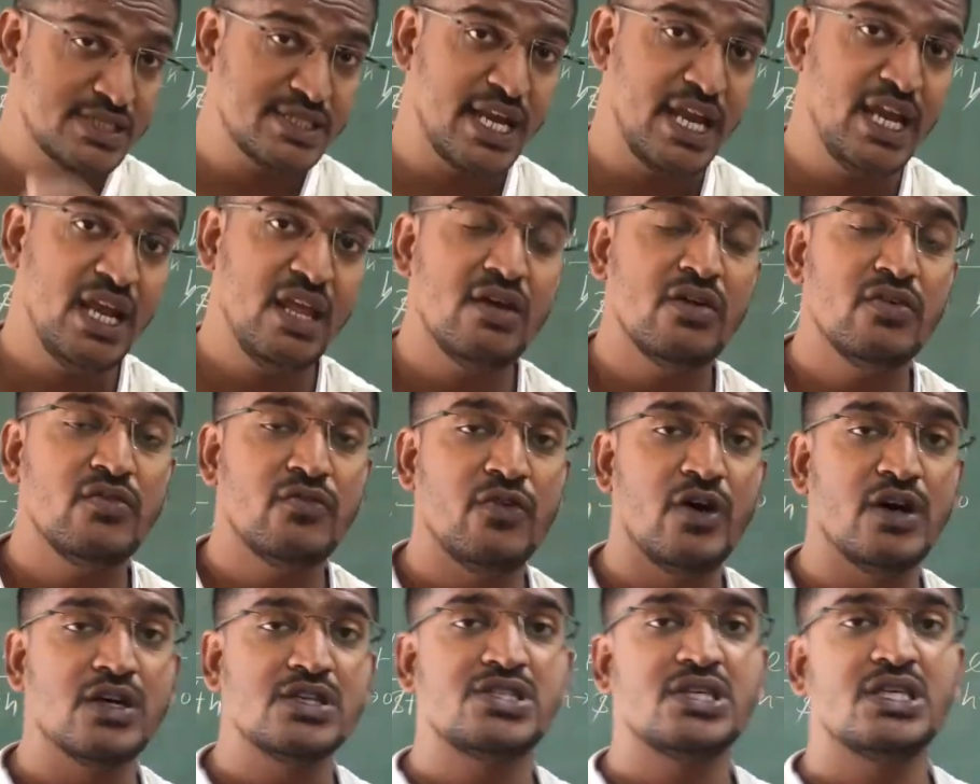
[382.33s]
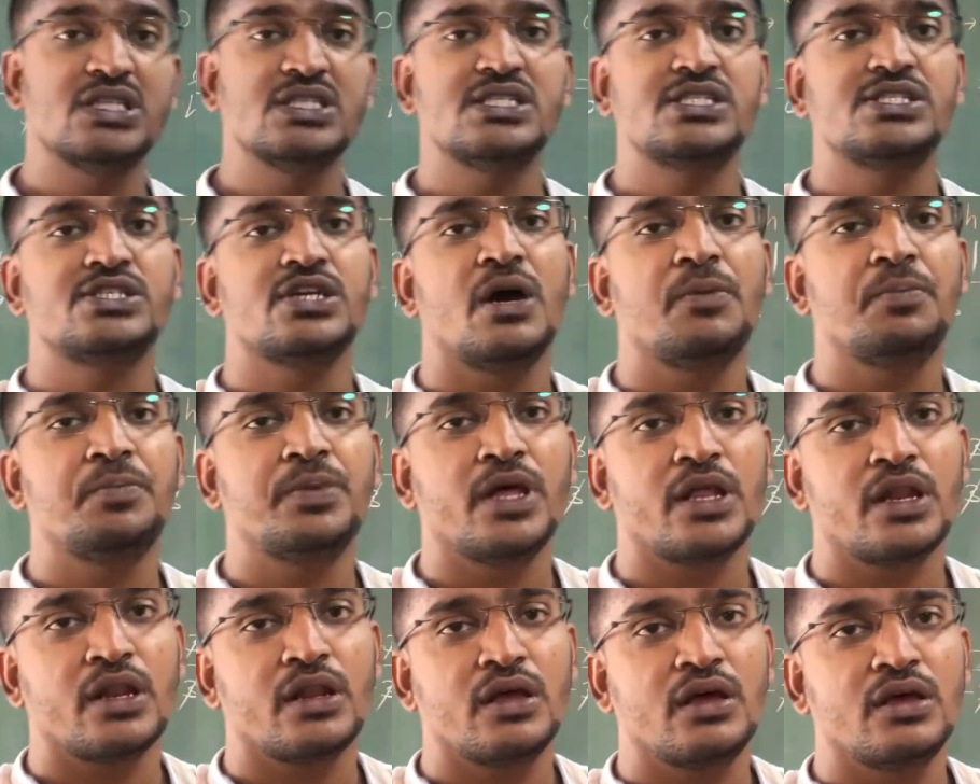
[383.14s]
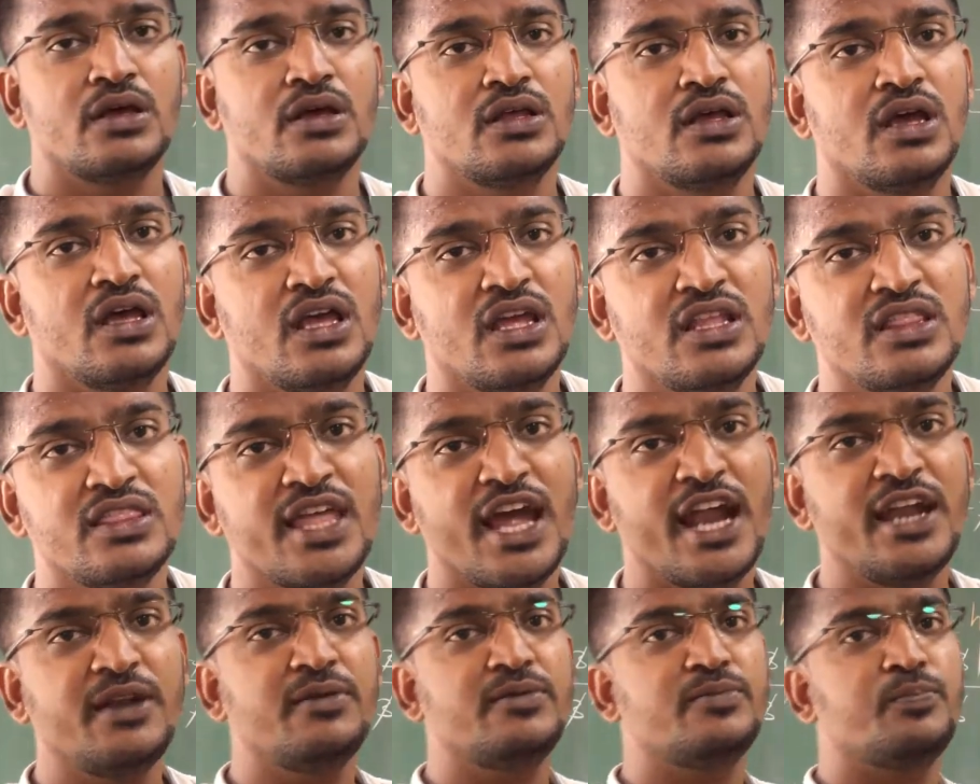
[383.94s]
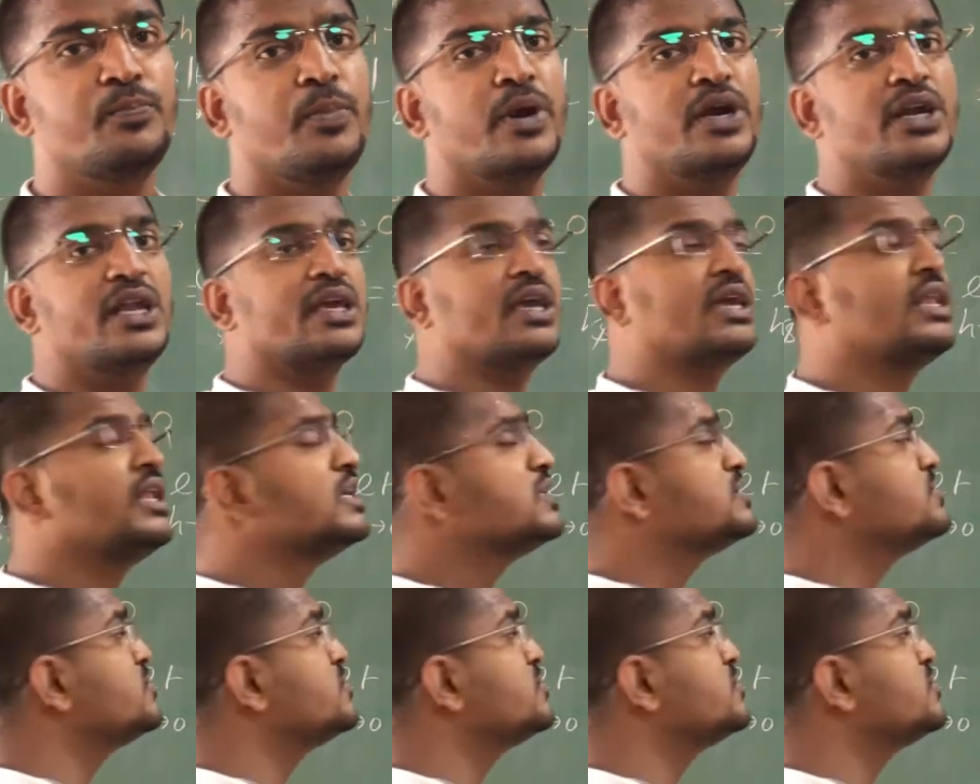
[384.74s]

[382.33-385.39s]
and functions chapter. In that particular